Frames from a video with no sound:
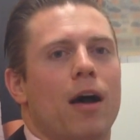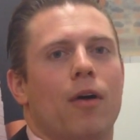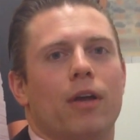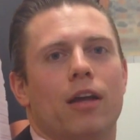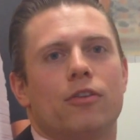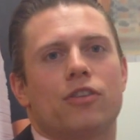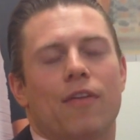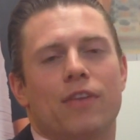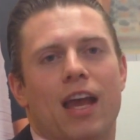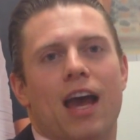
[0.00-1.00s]
out and
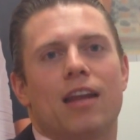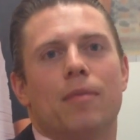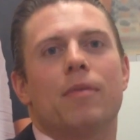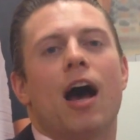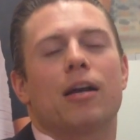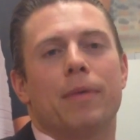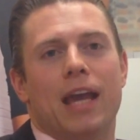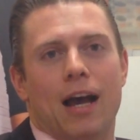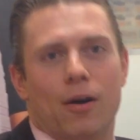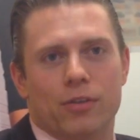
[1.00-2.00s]
Stephanie had him knock
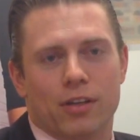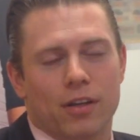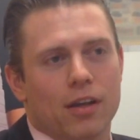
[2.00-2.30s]
me out.